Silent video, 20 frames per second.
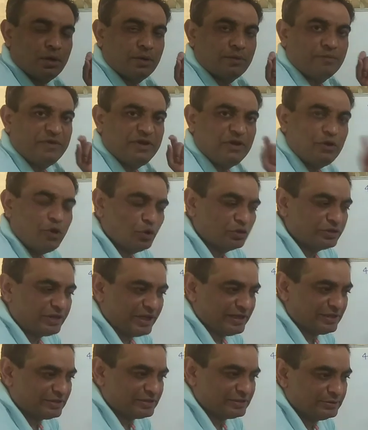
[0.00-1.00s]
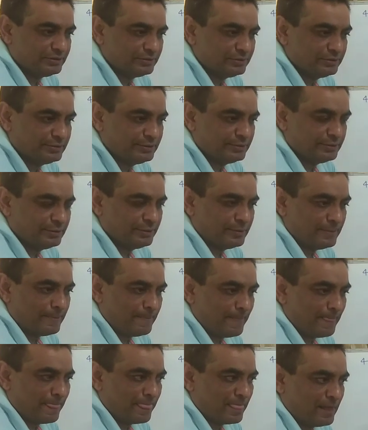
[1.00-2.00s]
We know that,
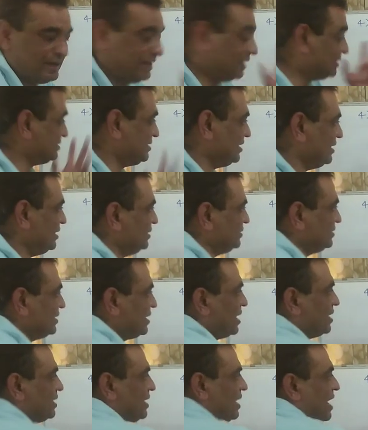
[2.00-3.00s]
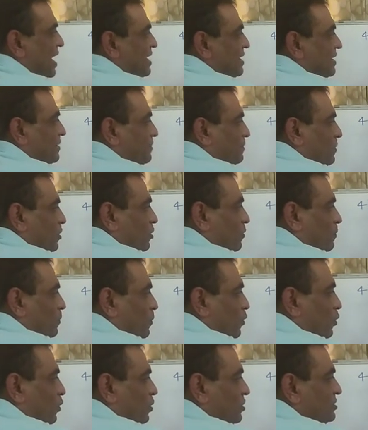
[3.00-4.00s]
let's say there are n number of
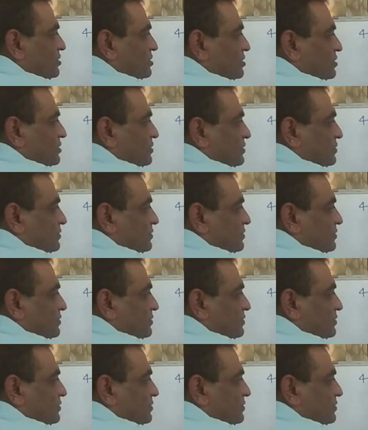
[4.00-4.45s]
poles,